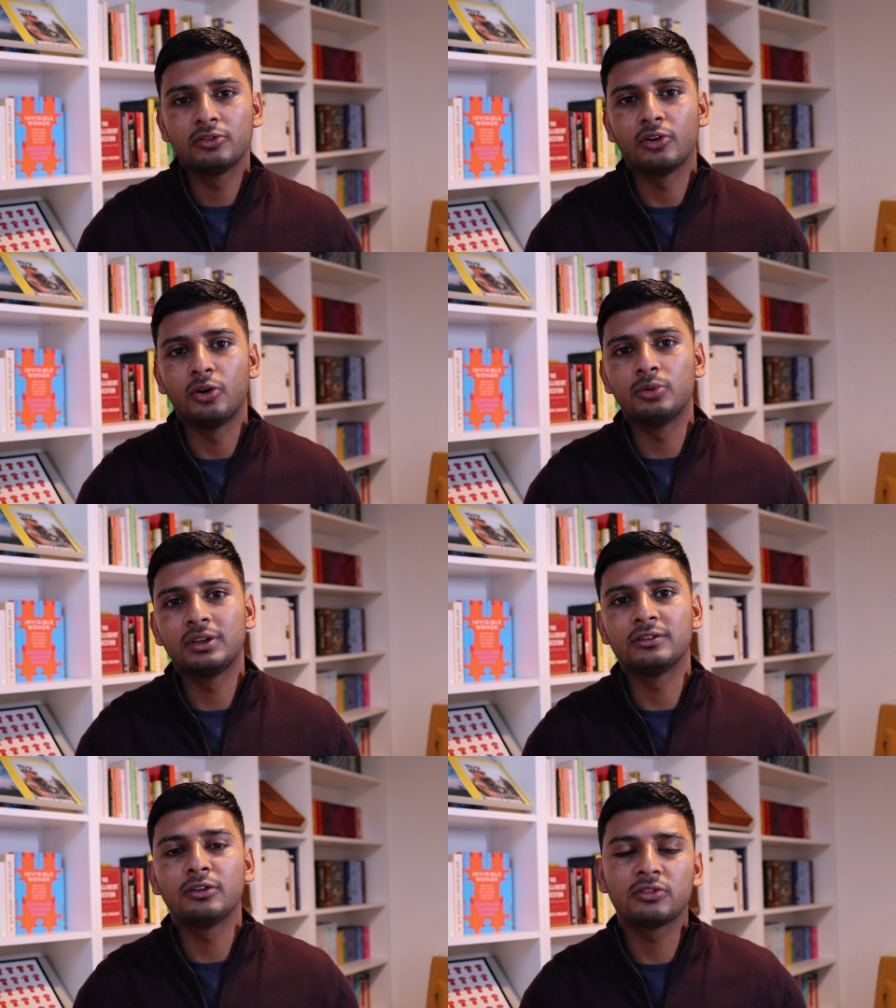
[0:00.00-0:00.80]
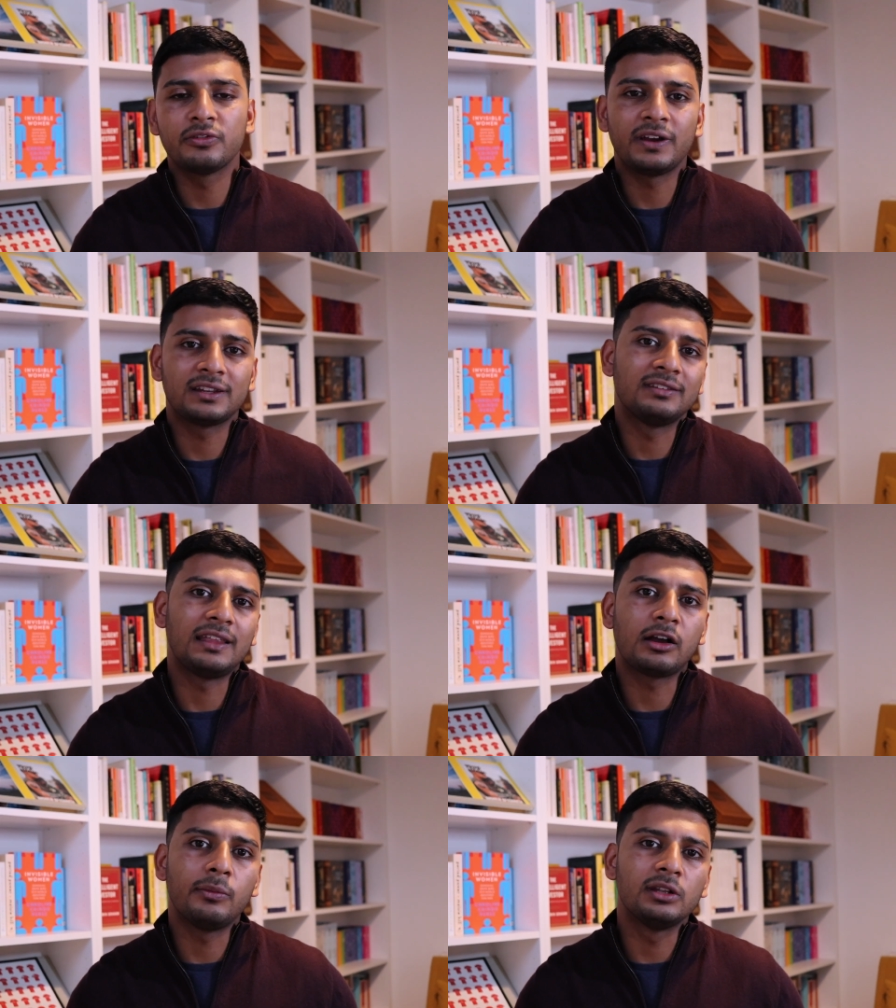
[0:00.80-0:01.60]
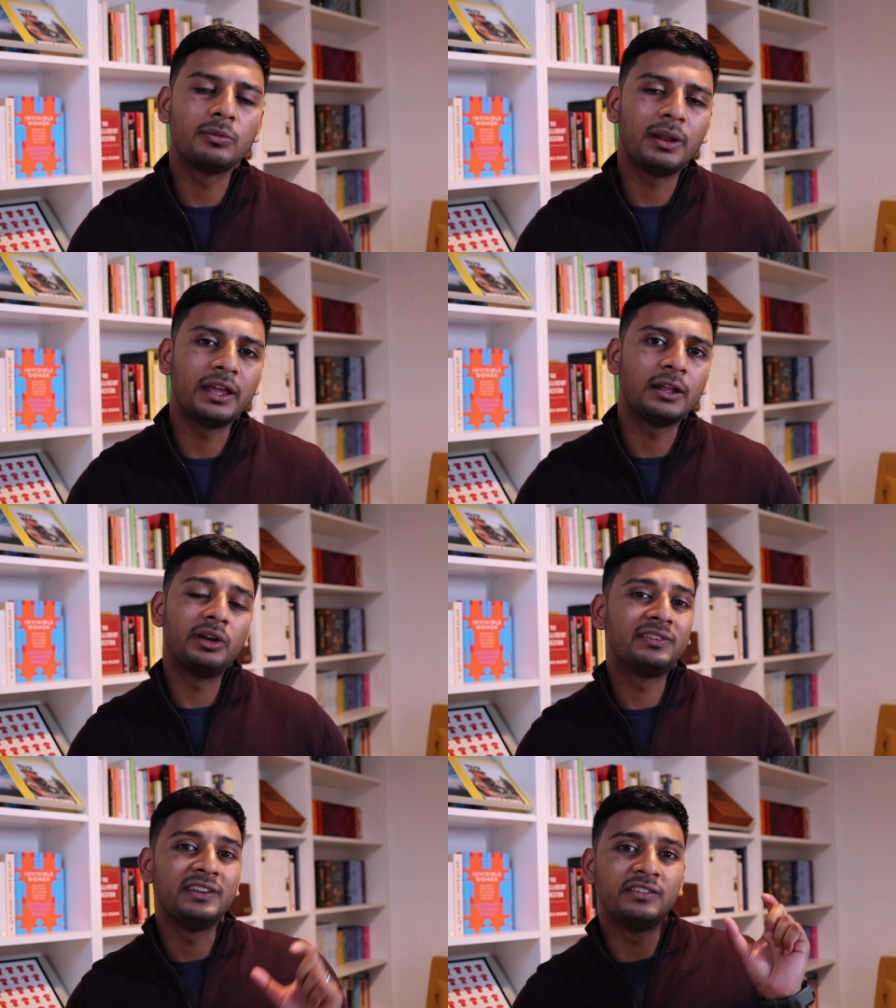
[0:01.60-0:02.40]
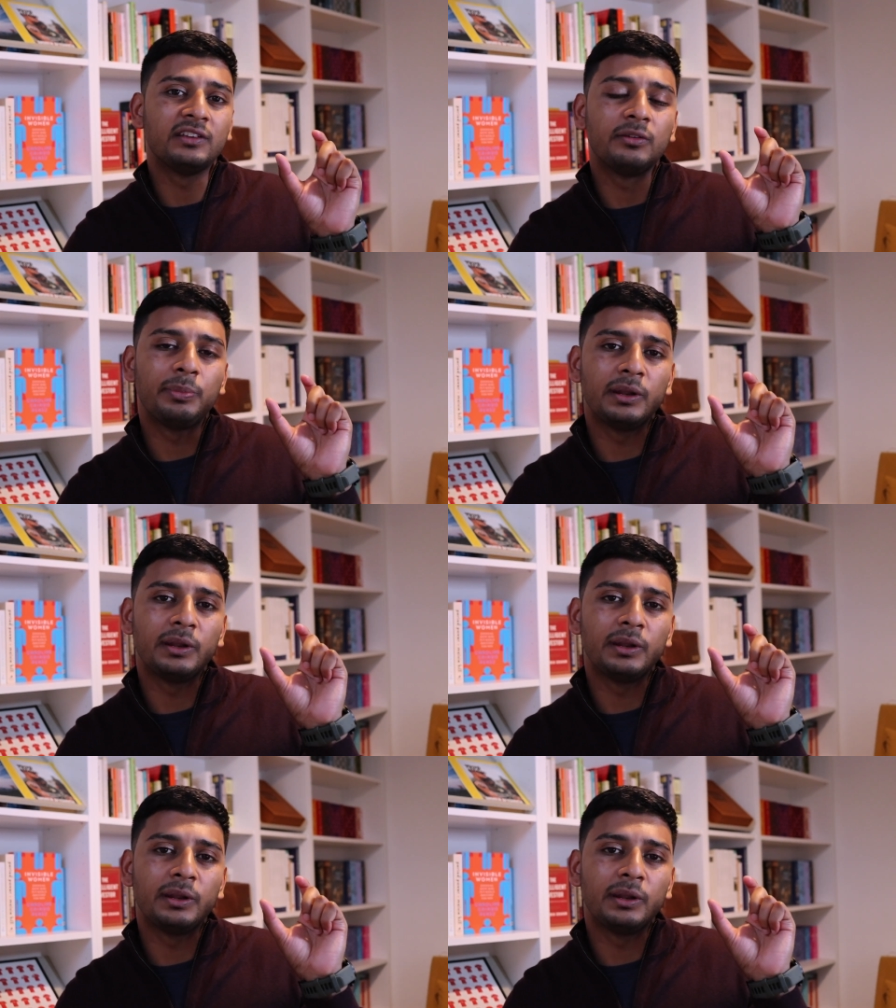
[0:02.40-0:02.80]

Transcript: So there's lots of factors that come into play, but it's easier to